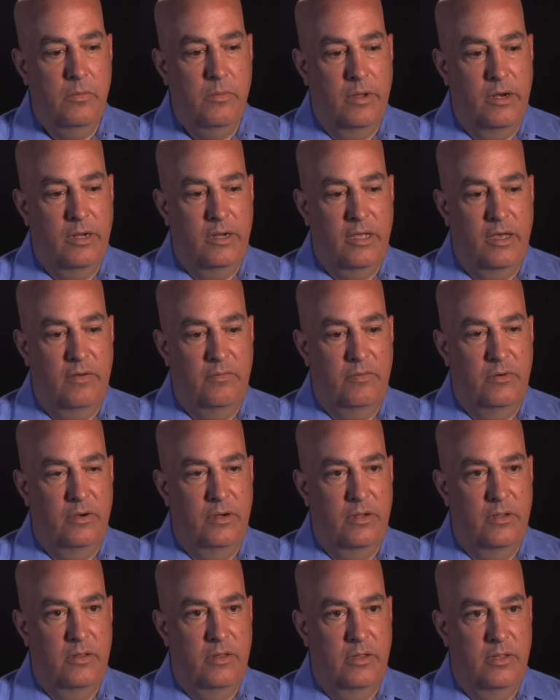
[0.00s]
want to cover
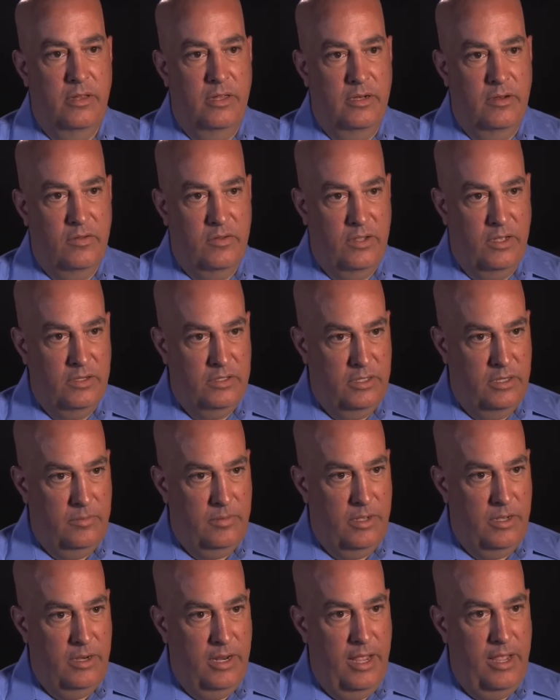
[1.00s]
is the discussion
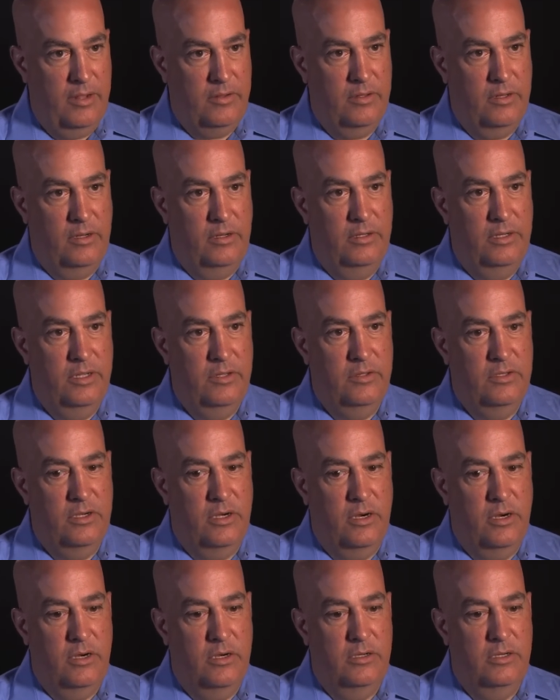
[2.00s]
about accidental
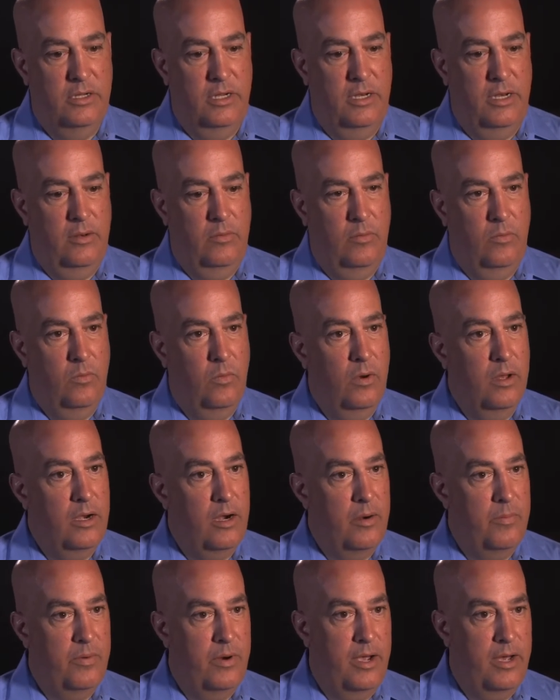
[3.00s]
discharge and what
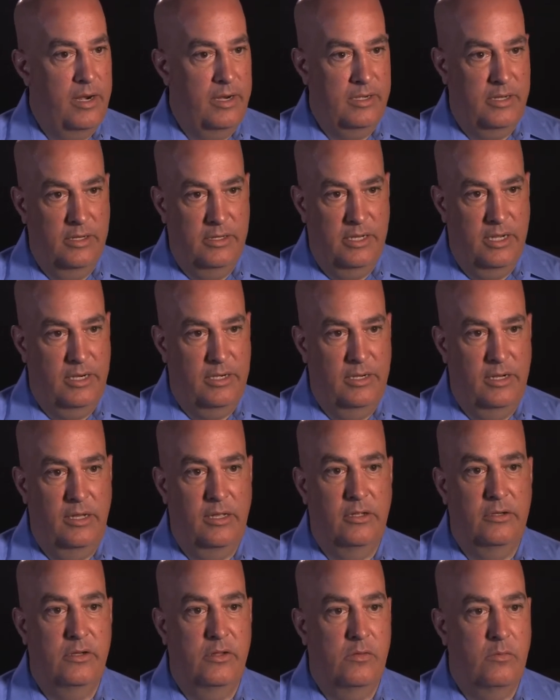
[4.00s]
our product and
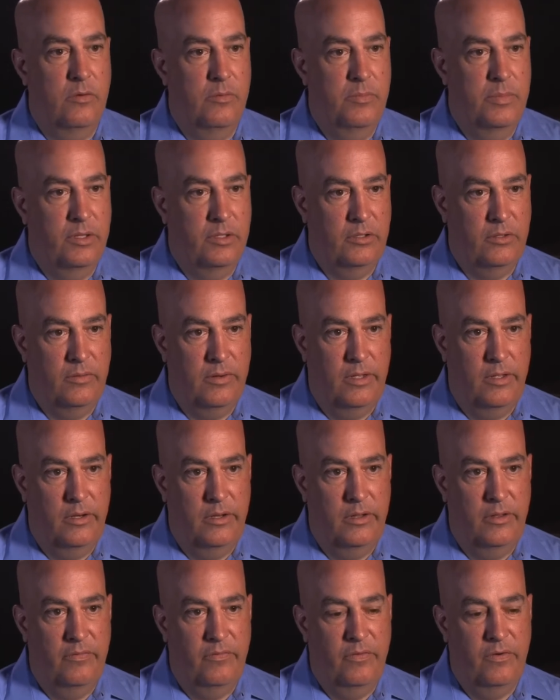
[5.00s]
technologies were built around
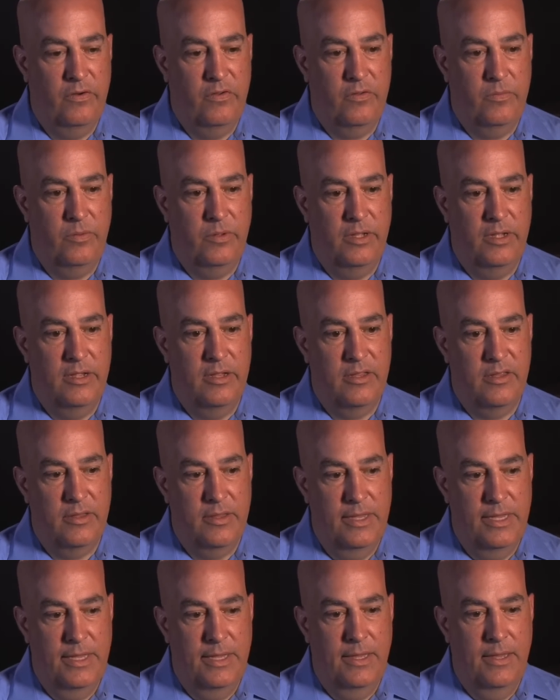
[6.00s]
in the first place.
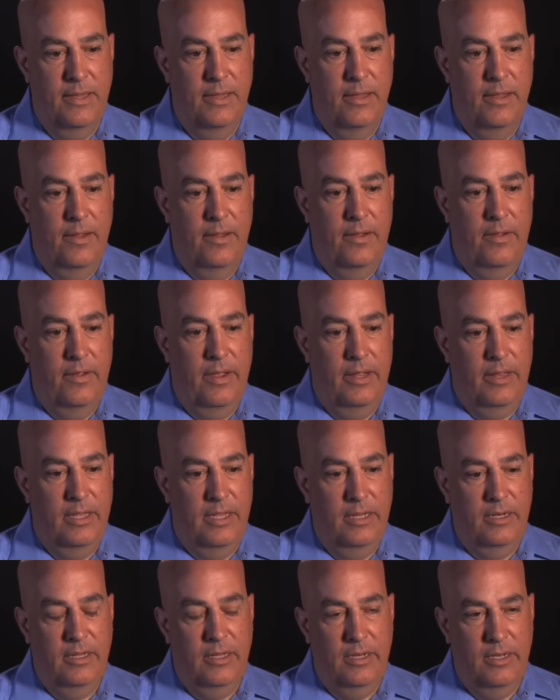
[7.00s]
At the
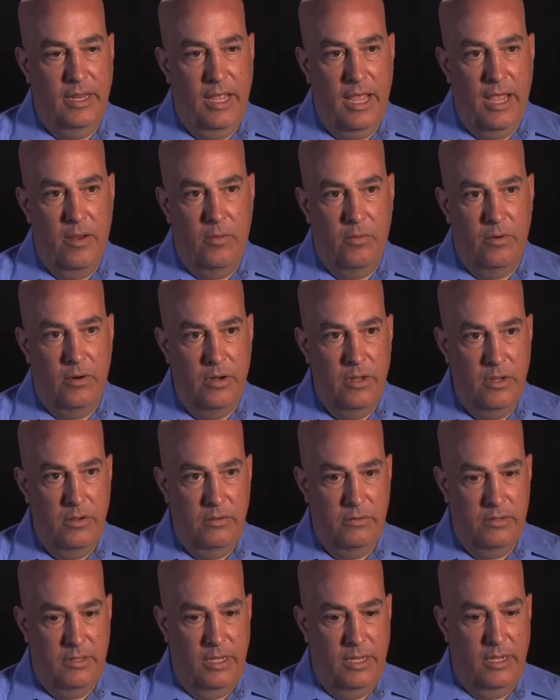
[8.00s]
end of the day, we're
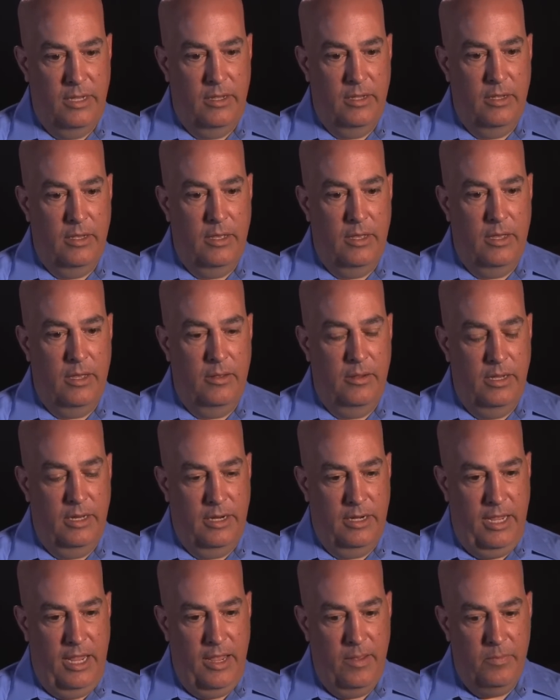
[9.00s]
using, in
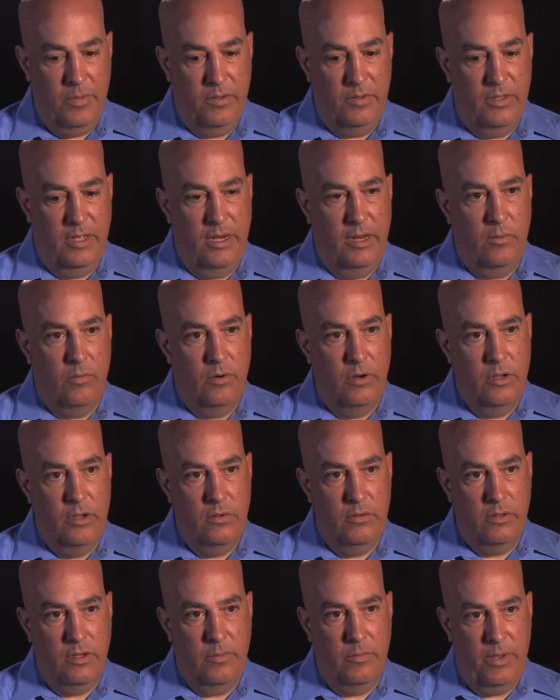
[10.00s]
a campus setting, we're
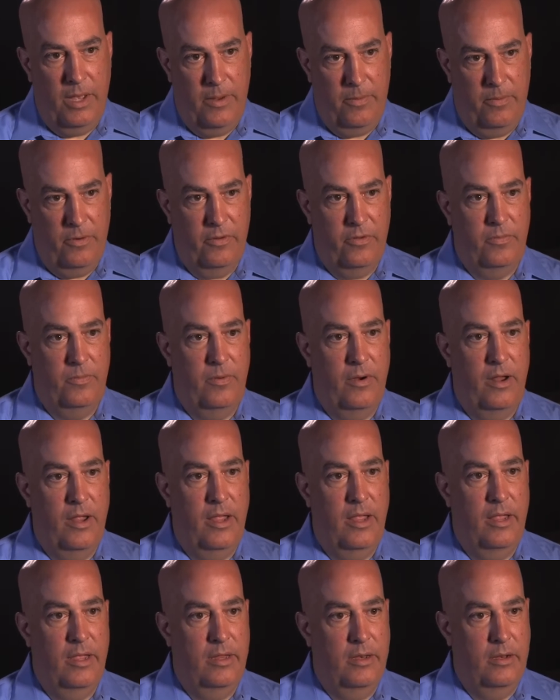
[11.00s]
using pepper
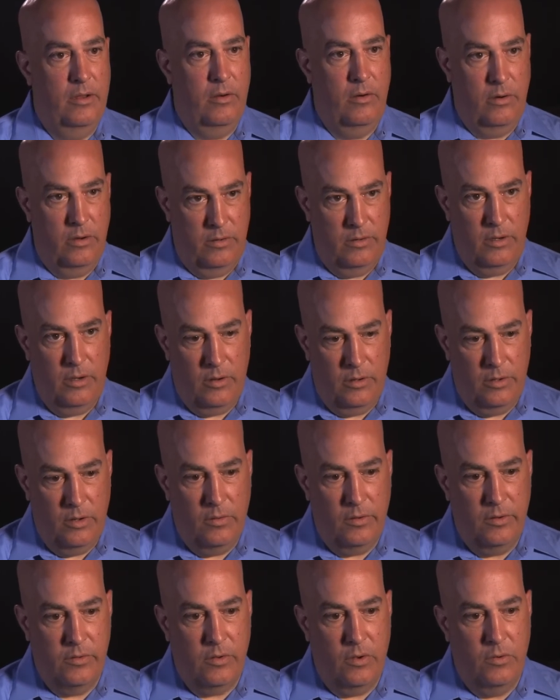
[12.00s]
spray, or
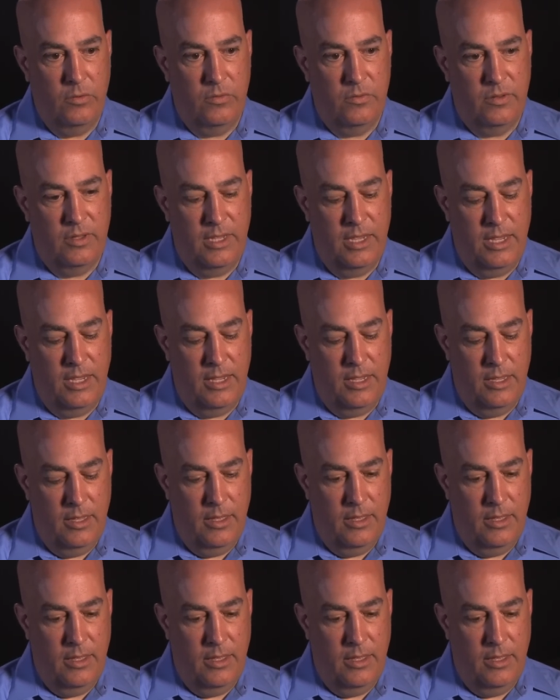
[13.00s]
known as OC,